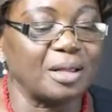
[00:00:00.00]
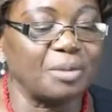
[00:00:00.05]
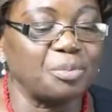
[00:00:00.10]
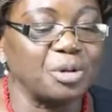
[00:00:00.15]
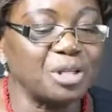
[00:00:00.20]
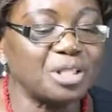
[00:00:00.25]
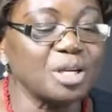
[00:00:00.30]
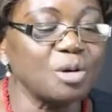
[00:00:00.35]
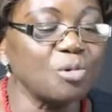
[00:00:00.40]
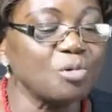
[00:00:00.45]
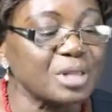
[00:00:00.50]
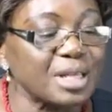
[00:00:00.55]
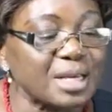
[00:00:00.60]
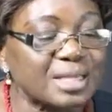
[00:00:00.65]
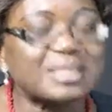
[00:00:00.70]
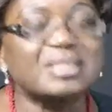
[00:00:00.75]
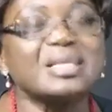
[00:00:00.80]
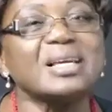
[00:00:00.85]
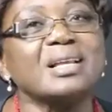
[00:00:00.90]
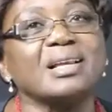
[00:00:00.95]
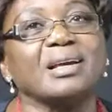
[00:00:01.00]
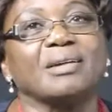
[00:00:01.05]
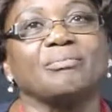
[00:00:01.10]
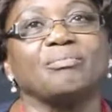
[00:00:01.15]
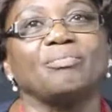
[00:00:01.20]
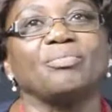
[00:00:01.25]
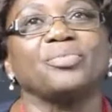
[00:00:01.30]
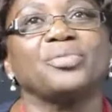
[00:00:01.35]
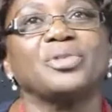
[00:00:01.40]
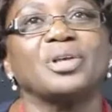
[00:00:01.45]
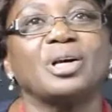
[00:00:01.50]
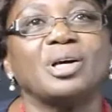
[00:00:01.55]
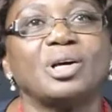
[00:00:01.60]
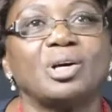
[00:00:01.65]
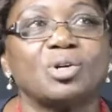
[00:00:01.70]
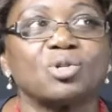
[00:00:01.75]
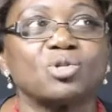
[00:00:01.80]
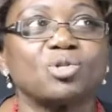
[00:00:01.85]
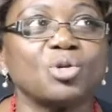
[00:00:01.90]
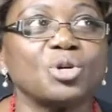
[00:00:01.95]
beating with the stealing.
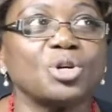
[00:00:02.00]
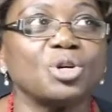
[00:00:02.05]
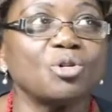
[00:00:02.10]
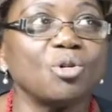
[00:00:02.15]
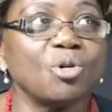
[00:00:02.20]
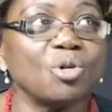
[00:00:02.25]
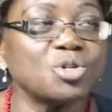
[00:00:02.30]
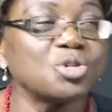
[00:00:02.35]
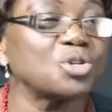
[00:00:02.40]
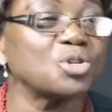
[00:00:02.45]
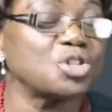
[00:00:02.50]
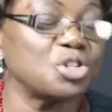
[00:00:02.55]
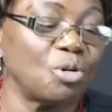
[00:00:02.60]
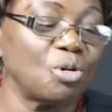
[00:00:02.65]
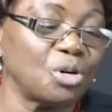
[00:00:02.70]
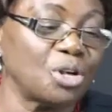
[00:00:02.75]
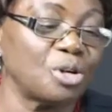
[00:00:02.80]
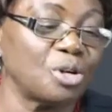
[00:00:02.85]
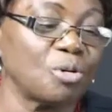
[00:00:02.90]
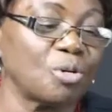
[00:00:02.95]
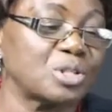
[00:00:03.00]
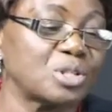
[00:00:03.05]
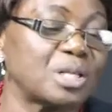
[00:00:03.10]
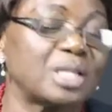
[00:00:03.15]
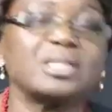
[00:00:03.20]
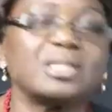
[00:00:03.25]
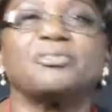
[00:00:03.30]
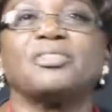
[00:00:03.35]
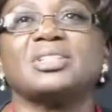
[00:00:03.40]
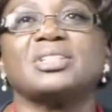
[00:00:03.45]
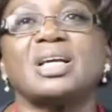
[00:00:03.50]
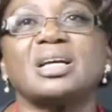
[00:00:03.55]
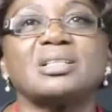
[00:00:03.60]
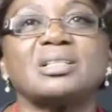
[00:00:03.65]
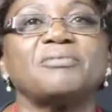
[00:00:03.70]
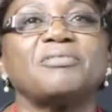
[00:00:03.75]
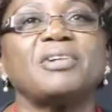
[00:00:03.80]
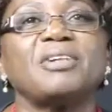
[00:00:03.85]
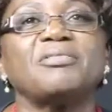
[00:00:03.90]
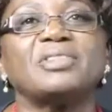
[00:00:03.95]
So he knows that if I take
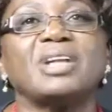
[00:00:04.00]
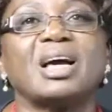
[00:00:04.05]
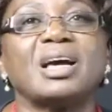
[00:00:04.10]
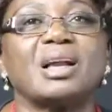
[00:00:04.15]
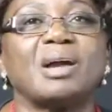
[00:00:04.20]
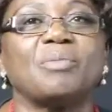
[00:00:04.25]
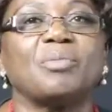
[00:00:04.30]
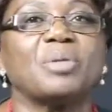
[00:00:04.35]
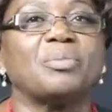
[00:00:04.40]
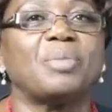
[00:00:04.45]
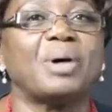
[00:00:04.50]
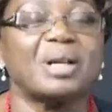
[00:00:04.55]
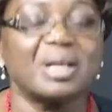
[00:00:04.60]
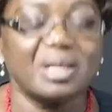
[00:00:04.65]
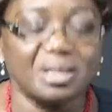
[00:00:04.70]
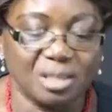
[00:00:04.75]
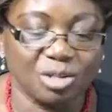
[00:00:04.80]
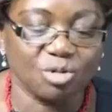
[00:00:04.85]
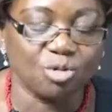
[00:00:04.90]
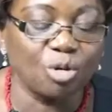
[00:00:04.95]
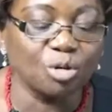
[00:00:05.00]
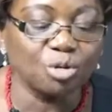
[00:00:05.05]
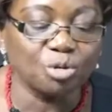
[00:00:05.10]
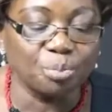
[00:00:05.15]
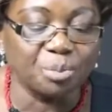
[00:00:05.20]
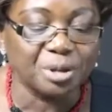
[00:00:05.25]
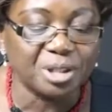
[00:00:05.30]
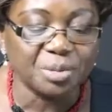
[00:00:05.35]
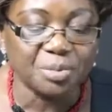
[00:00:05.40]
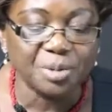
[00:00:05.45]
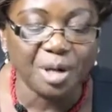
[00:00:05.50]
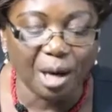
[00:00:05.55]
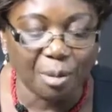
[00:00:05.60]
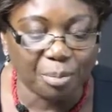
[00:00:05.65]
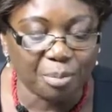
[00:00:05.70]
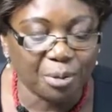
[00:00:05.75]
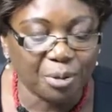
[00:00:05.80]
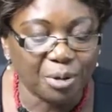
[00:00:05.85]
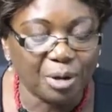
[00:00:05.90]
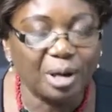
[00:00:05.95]
the 5 naira, my parent is going to beat me
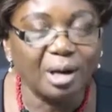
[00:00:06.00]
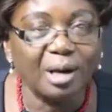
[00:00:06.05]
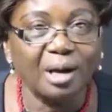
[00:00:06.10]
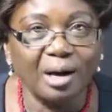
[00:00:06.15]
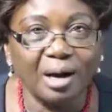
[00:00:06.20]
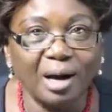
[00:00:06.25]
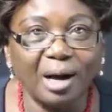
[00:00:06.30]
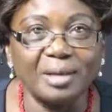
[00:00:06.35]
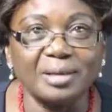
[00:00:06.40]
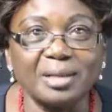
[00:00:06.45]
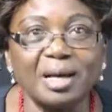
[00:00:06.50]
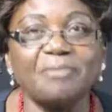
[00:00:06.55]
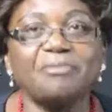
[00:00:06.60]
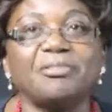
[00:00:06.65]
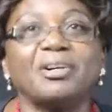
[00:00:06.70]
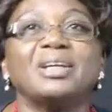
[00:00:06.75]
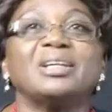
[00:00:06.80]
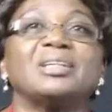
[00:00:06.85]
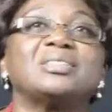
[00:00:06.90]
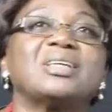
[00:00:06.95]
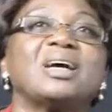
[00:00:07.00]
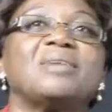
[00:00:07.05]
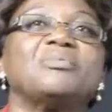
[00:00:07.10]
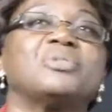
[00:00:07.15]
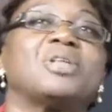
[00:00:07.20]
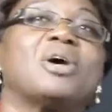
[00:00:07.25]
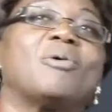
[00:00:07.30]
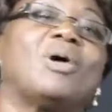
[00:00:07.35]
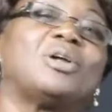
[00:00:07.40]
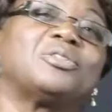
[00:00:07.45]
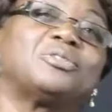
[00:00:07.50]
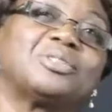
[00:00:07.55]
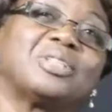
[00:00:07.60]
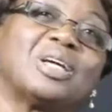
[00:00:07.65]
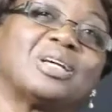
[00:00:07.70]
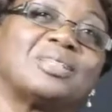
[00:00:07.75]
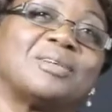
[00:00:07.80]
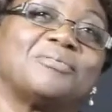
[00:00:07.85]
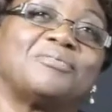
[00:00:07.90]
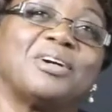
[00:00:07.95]
up. And therefore, anytime they want to
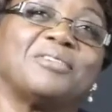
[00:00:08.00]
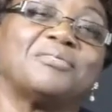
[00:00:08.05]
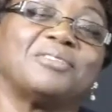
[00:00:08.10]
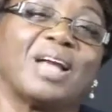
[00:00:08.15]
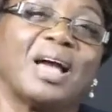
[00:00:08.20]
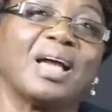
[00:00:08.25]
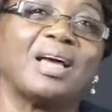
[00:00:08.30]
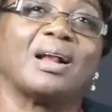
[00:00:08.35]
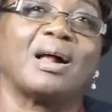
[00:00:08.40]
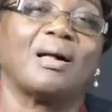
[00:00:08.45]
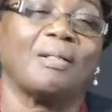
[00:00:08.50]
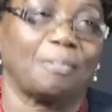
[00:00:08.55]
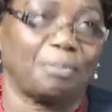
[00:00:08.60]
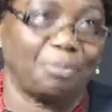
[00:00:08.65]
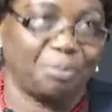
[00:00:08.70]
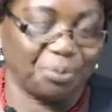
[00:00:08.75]
take the 5 naira,